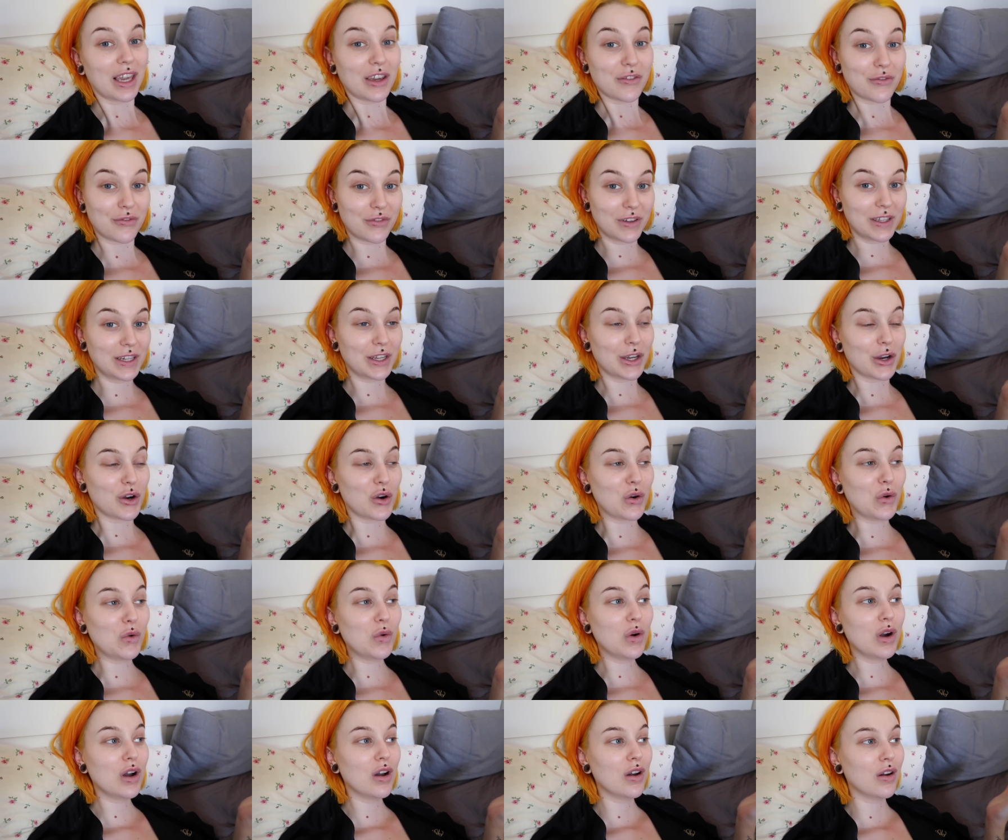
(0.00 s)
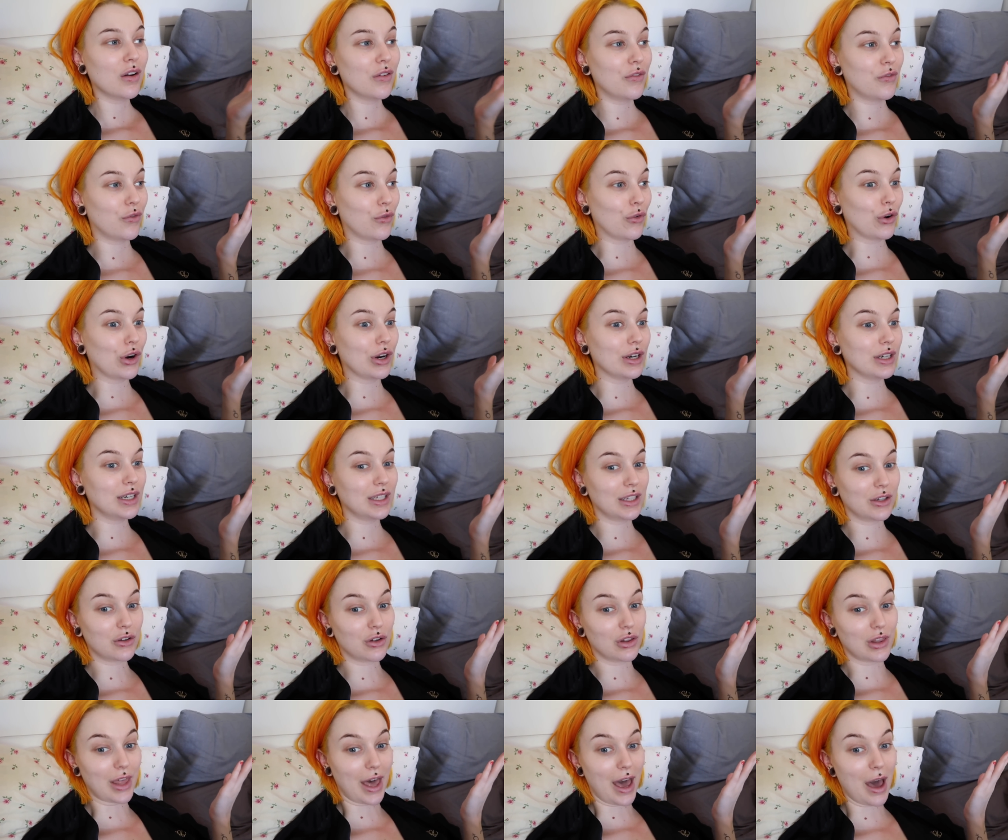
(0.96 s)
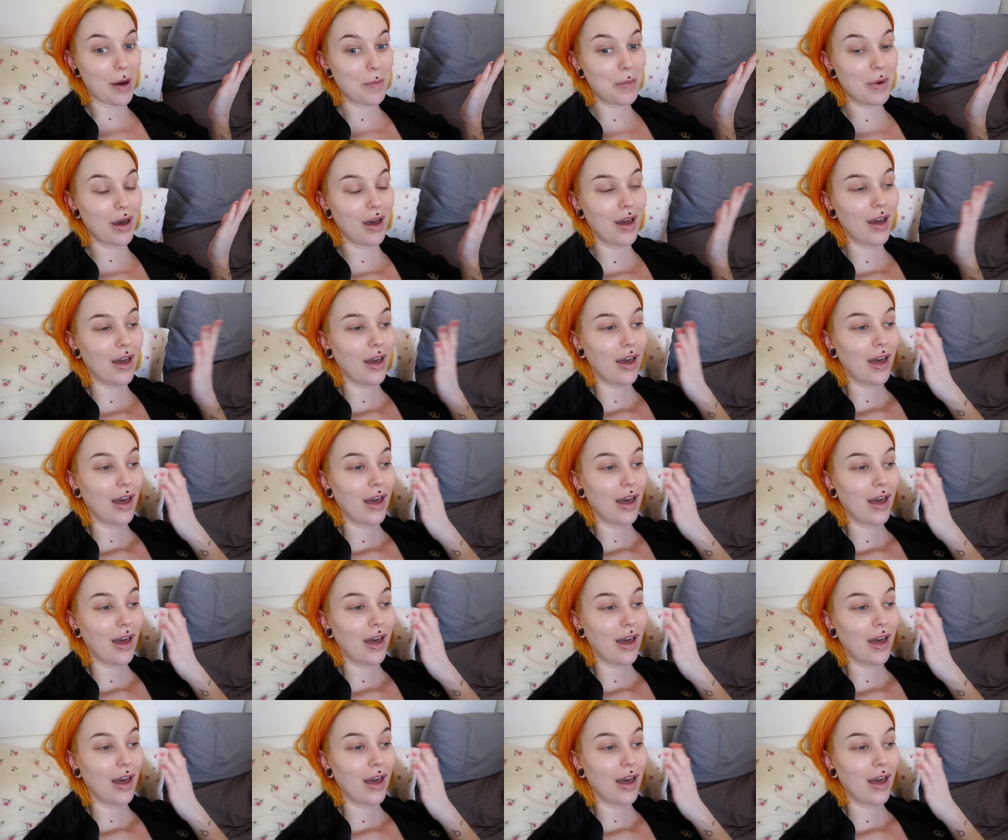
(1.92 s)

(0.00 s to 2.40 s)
a video for the collab